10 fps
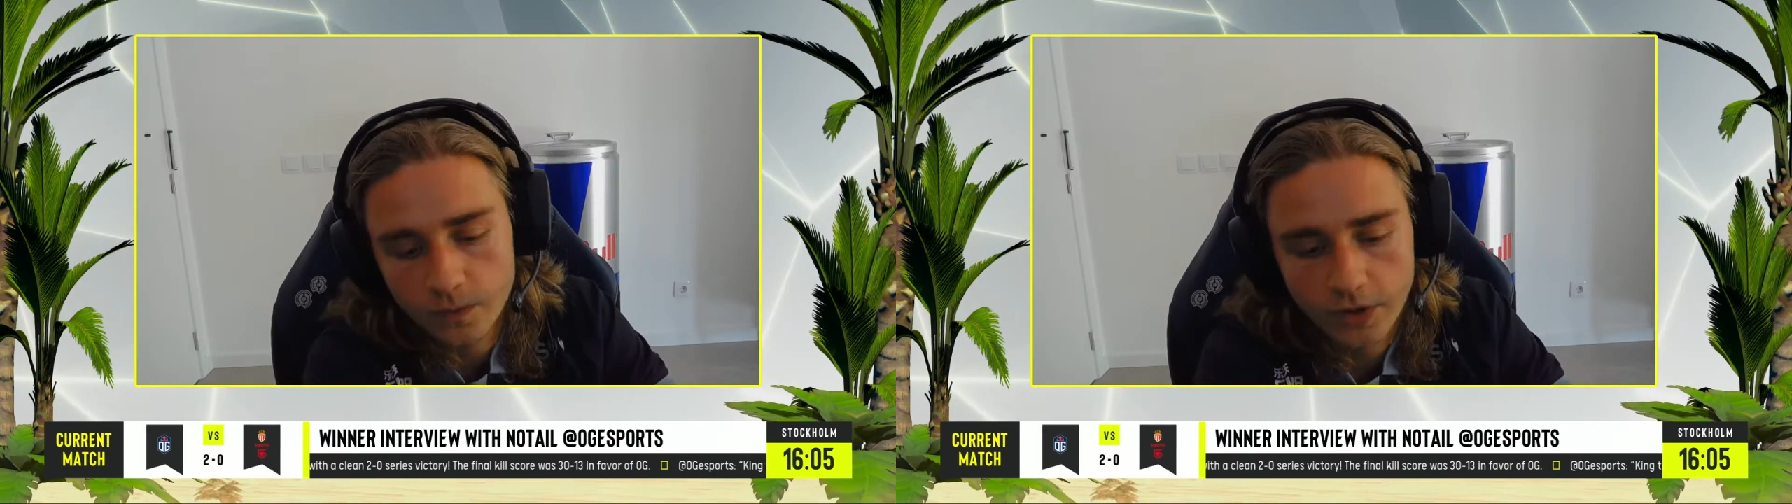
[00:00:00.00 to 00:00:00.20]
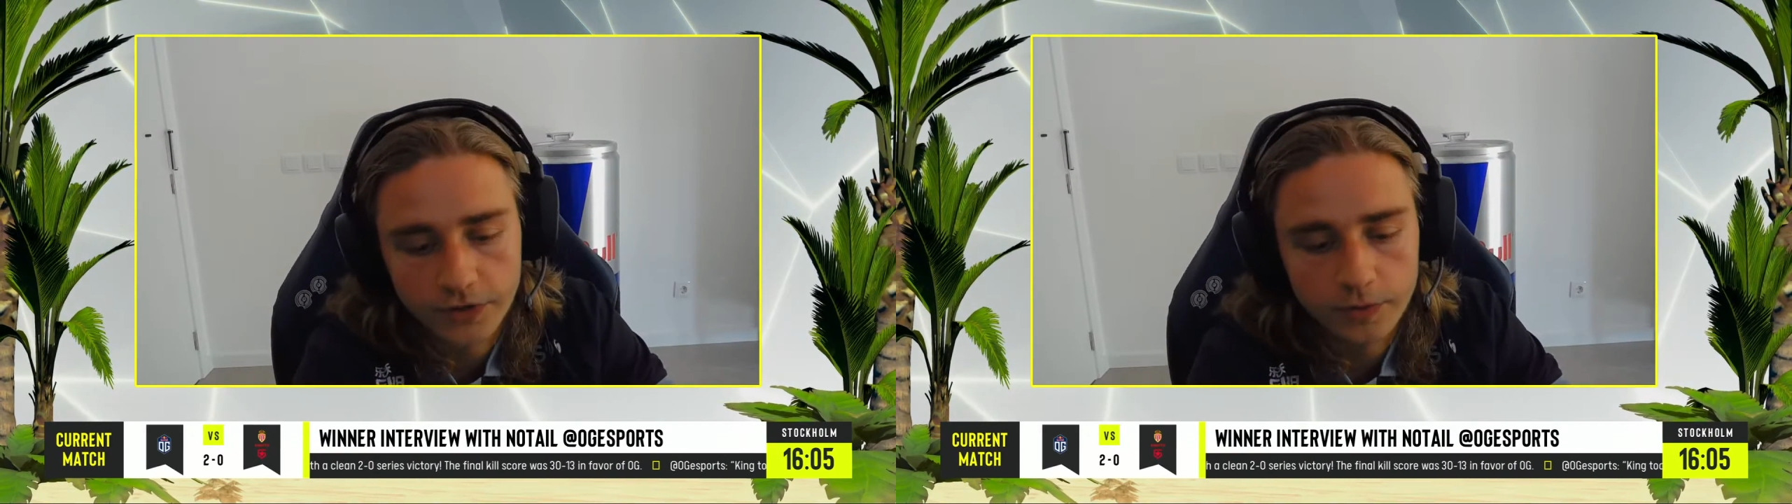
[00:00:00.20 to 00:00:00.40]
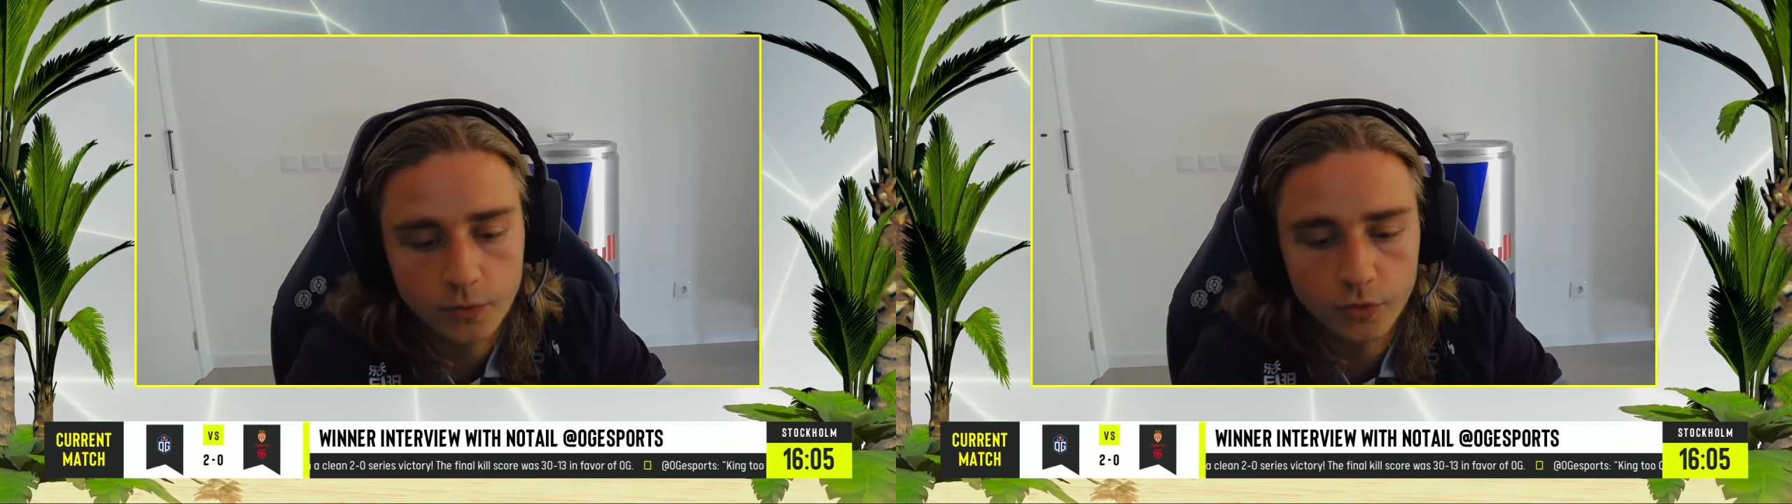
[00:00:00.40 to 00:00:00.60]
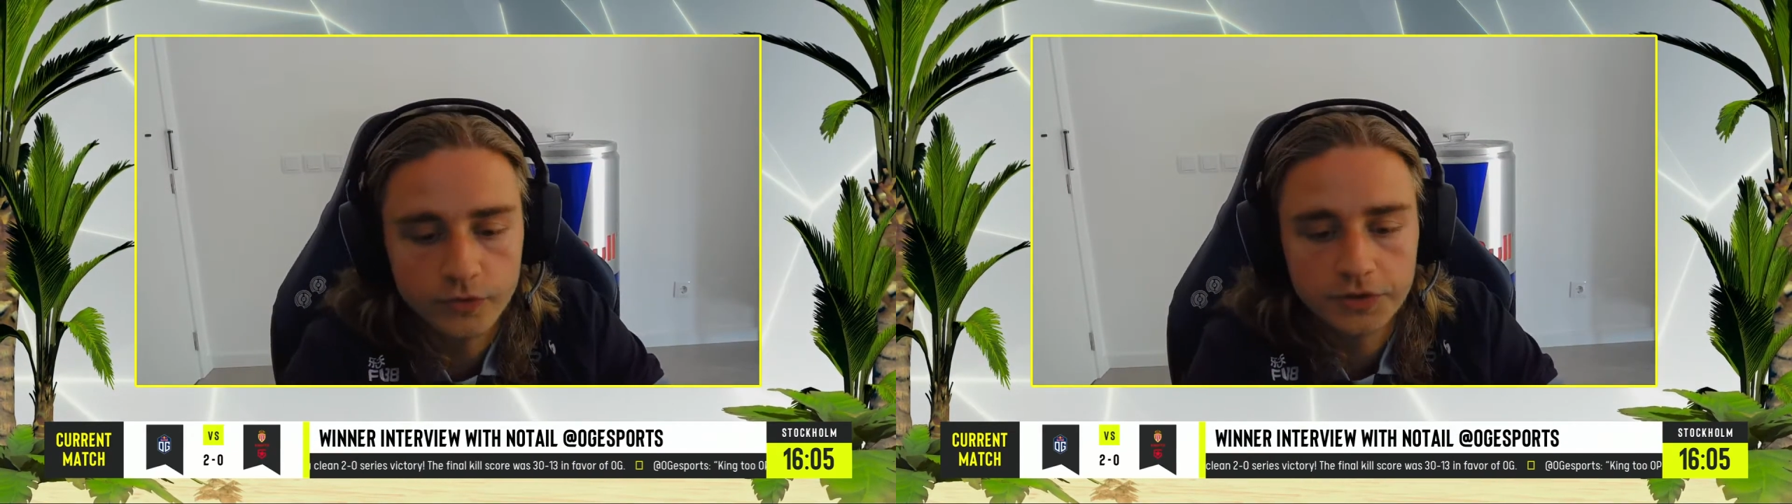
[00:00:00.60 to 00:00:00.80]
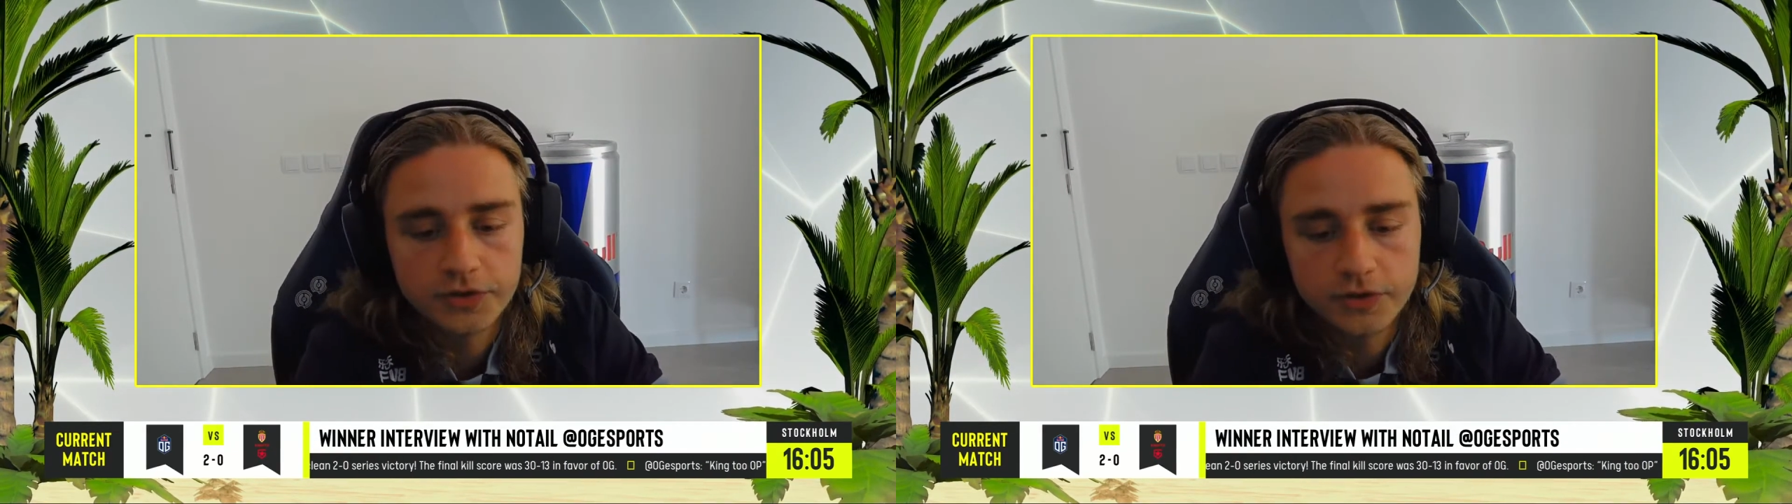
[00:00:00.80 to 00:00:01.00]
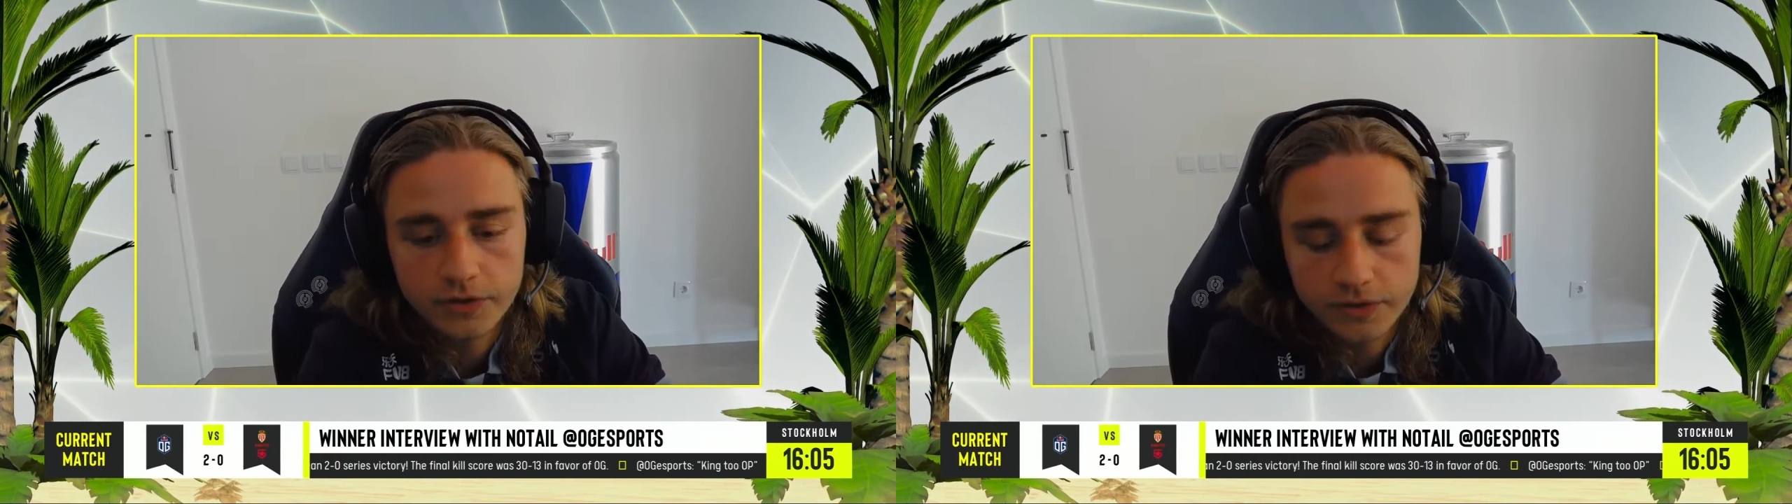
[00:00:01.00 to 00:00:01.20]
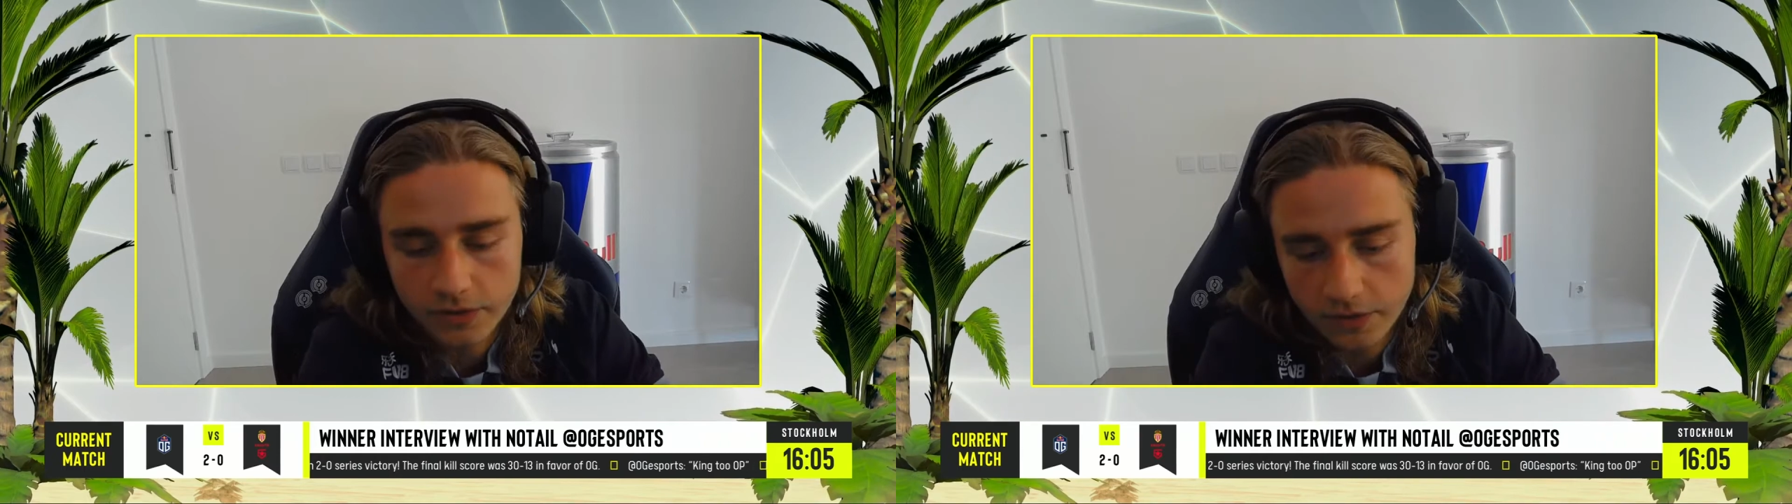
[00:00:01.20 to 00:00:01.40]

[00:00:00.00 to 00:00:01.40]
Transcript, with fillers: nothing moved until,